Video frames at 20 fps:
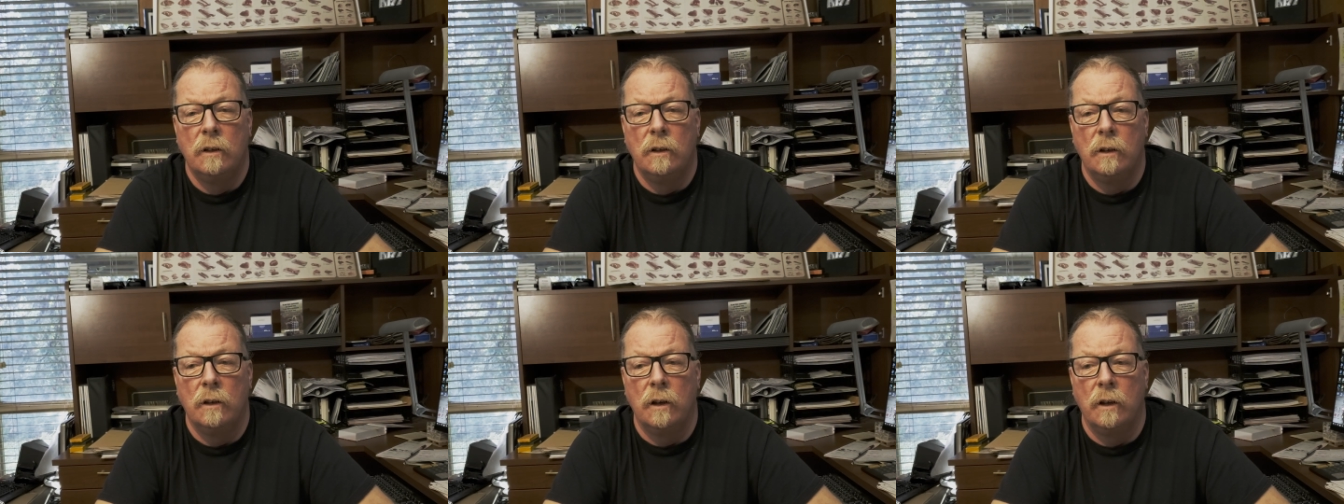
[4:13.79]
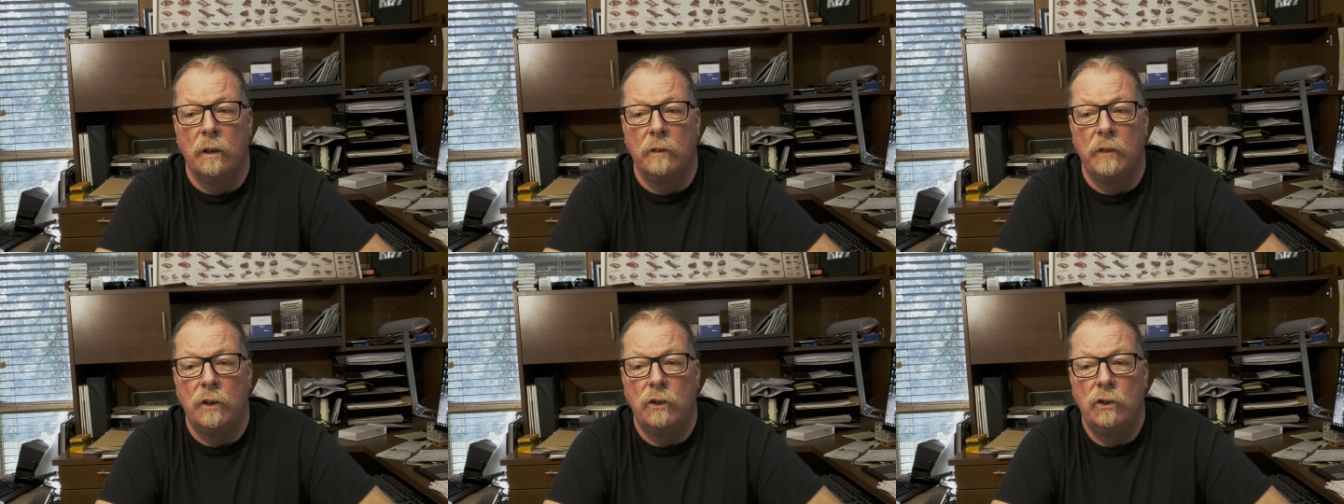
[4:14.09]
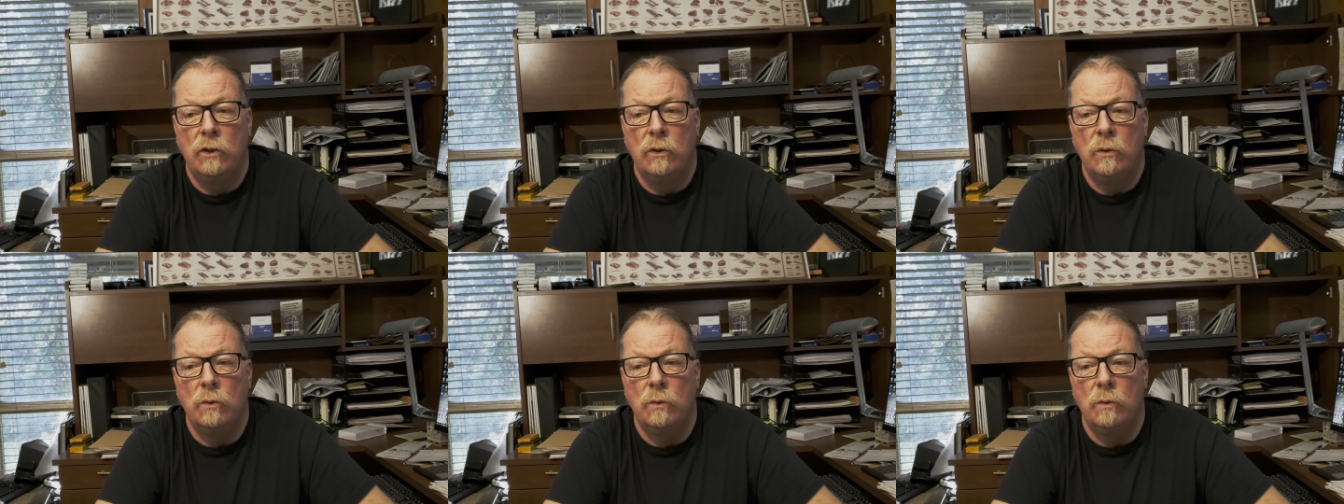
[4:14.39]
uh, that
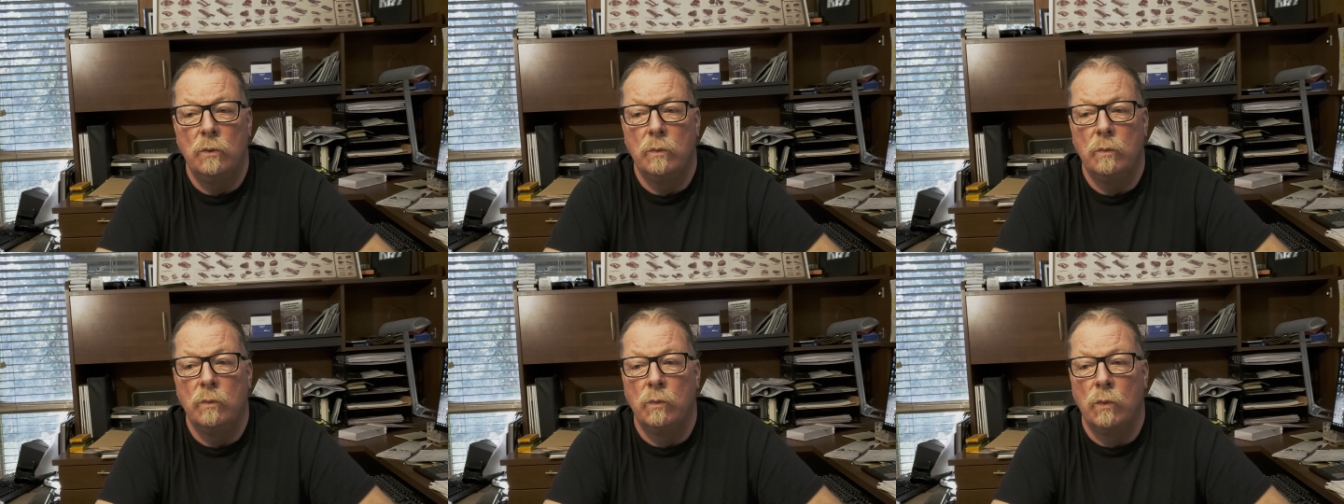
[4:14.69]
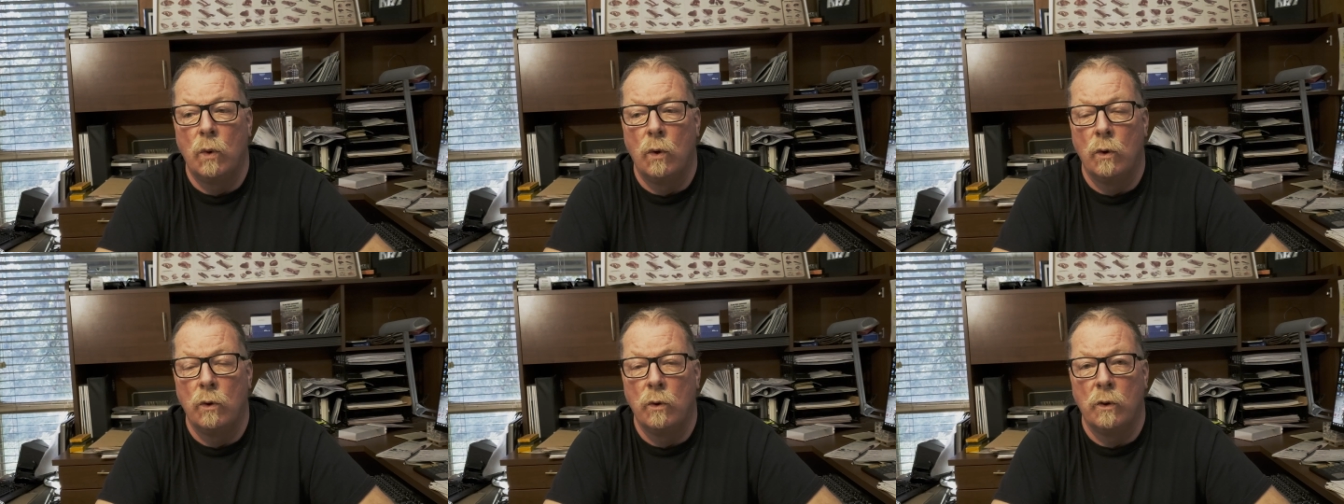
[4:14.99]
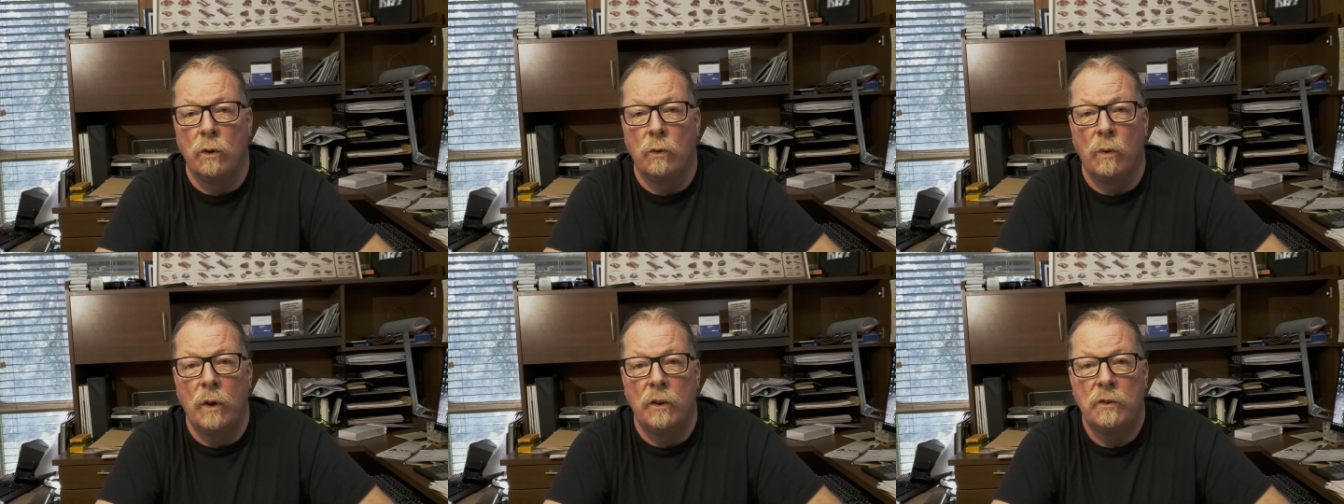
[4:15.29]
you order
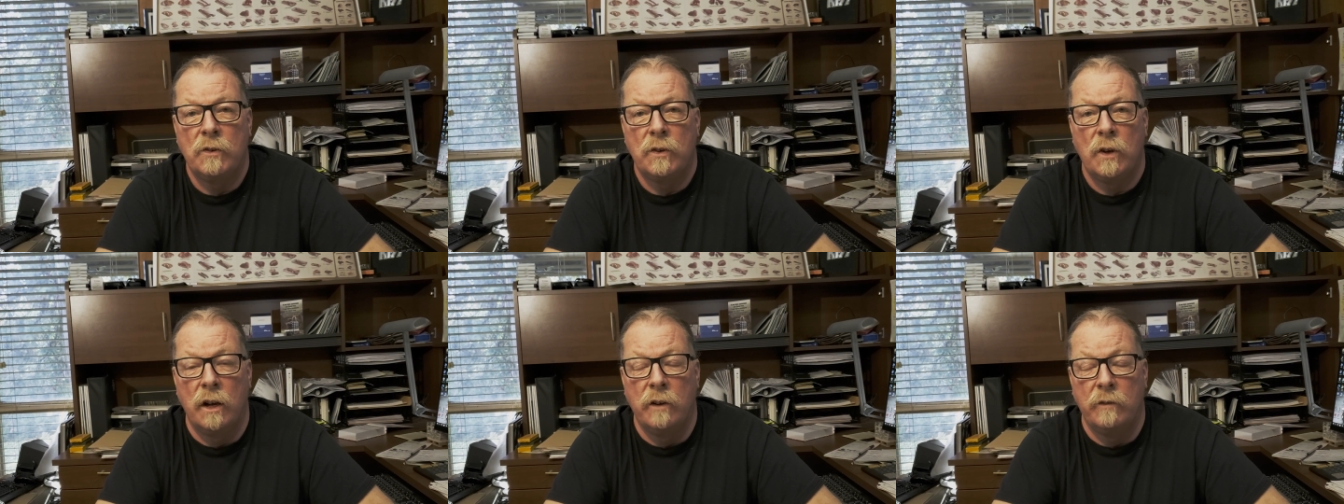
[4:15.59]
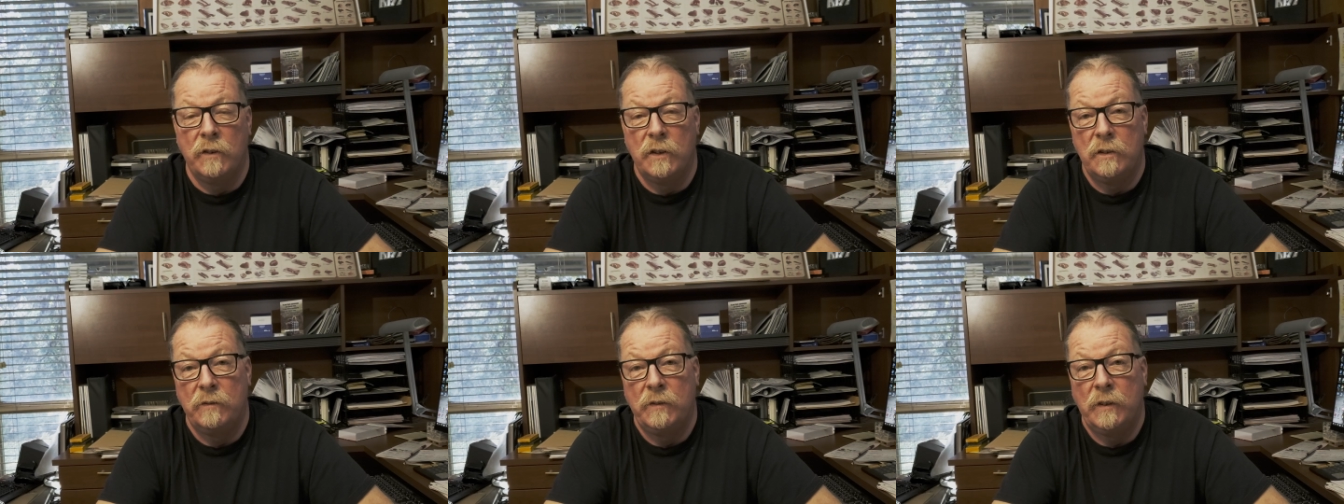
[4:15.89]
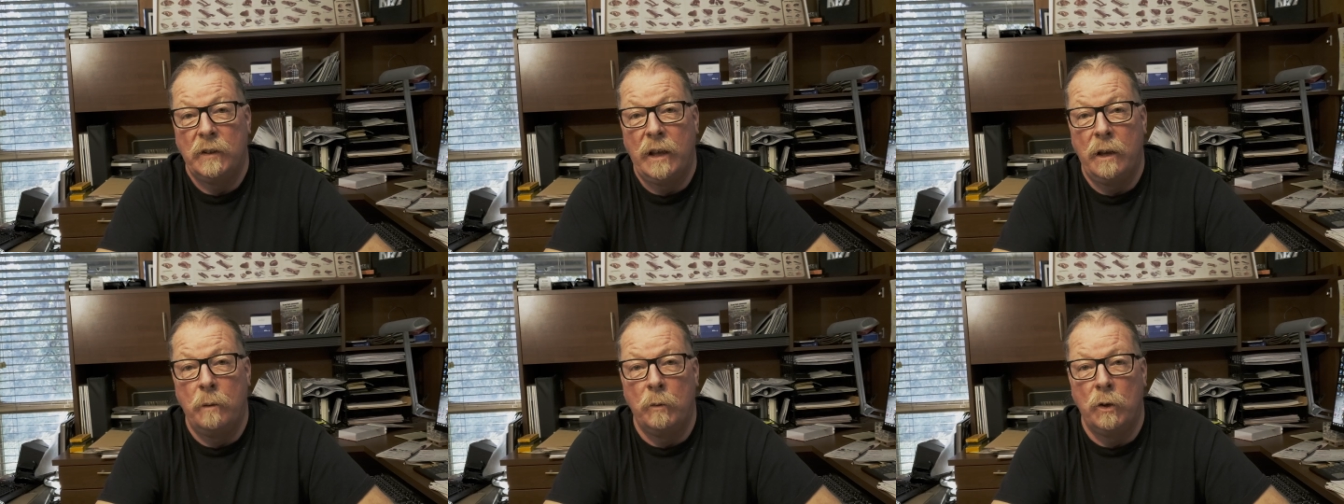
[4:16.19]
at a restaurant, if it's
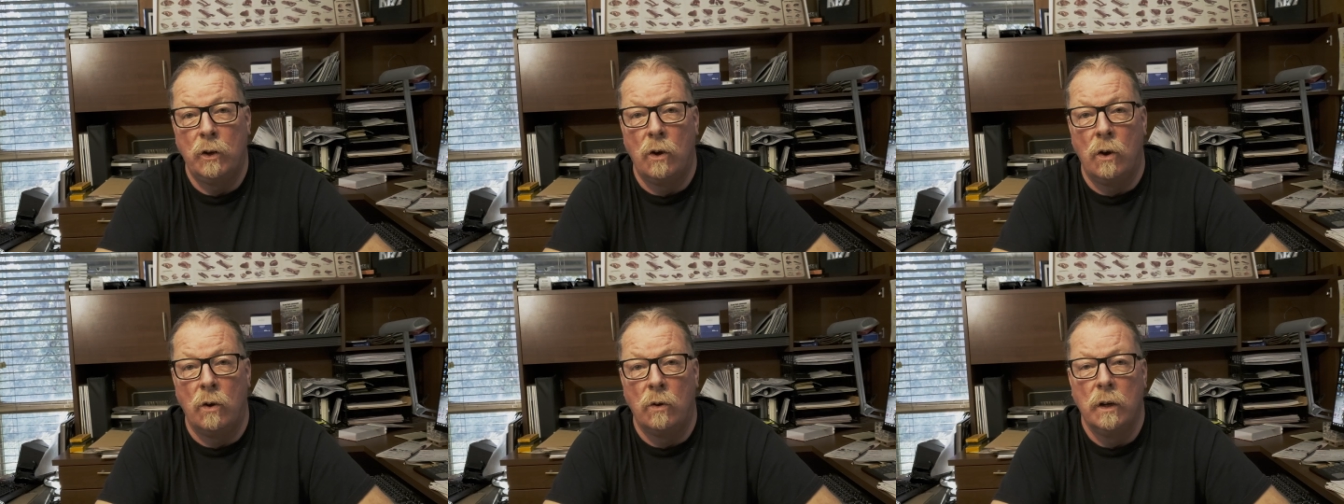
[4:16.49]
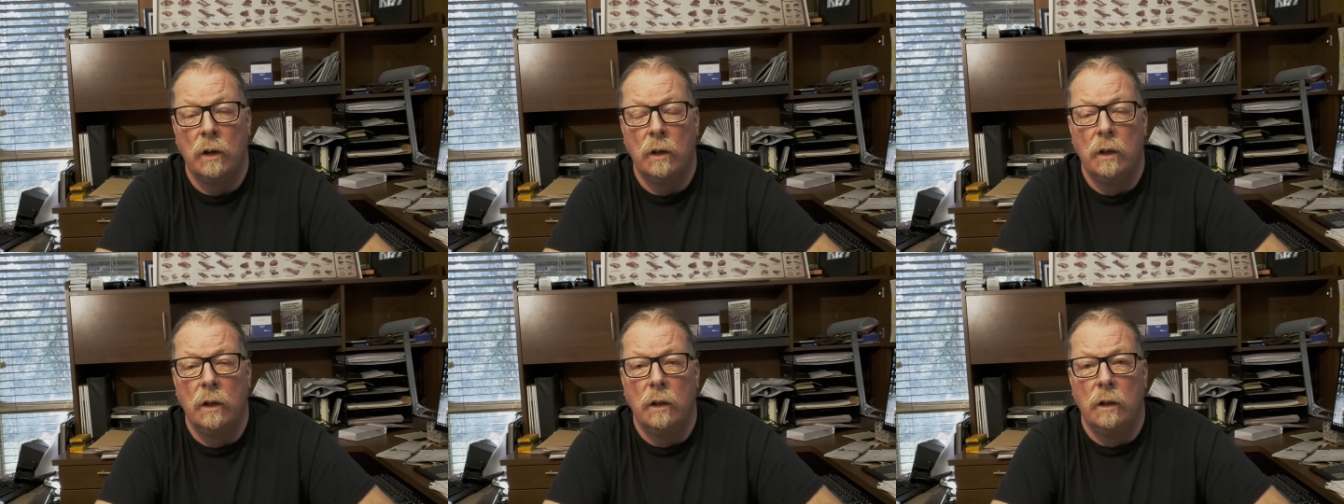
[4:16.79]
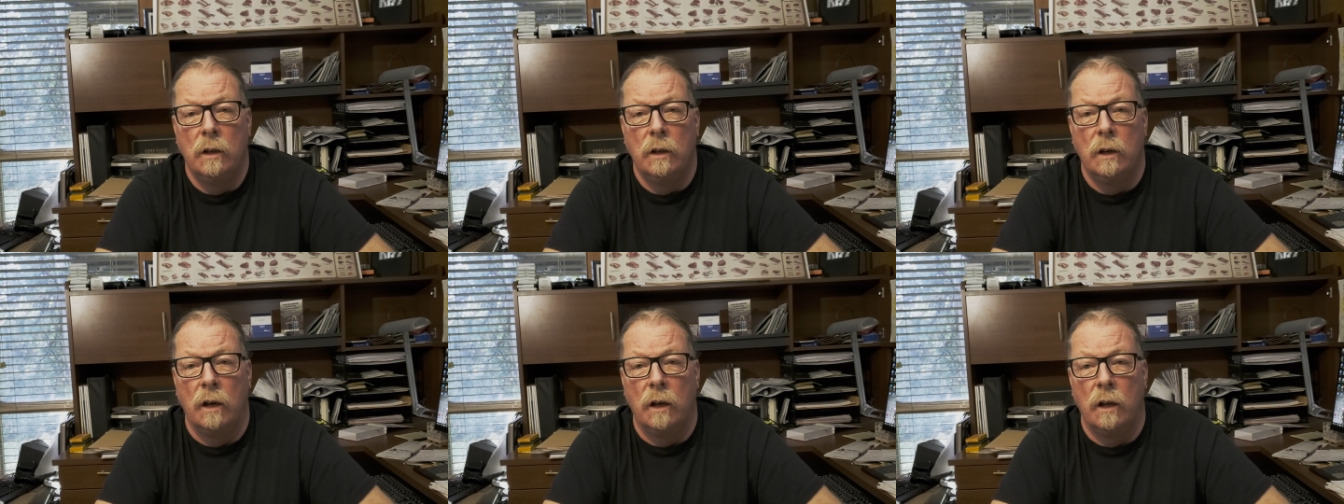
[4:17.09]
filet mignon,
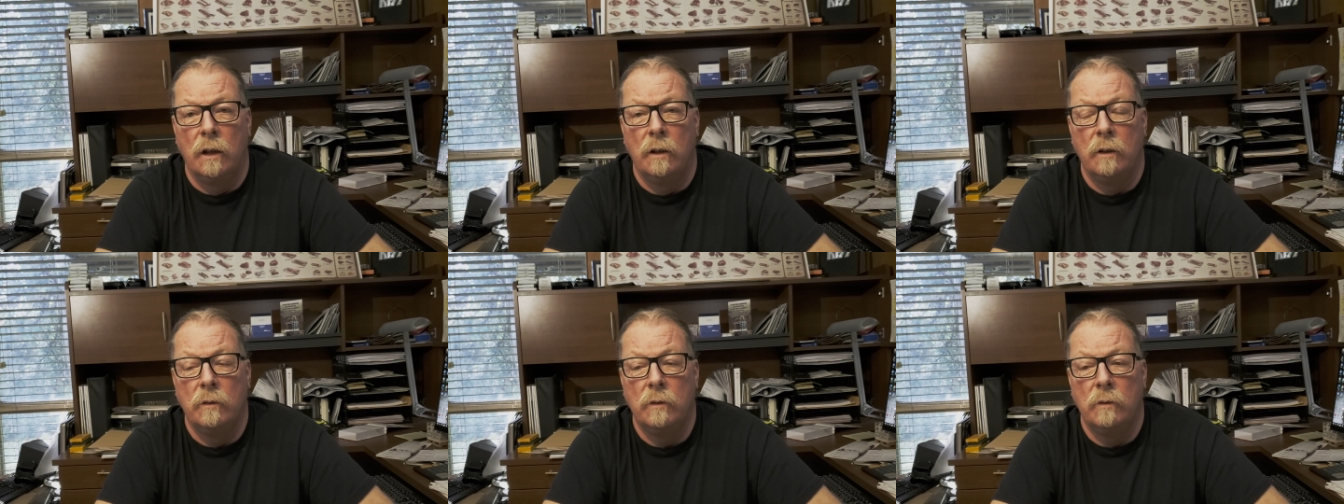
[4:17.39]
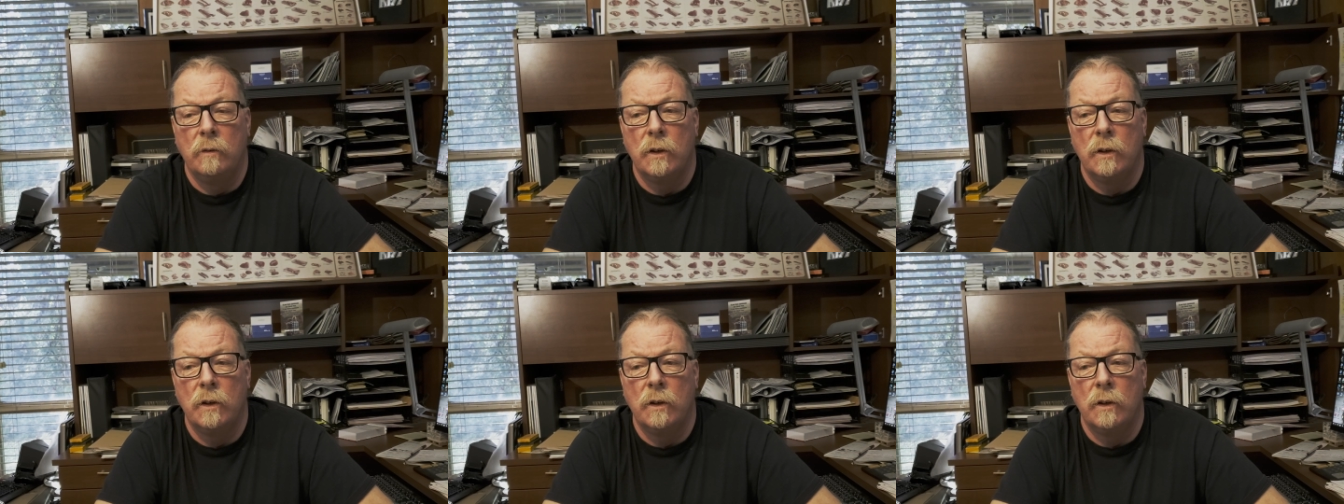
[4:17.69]
uh,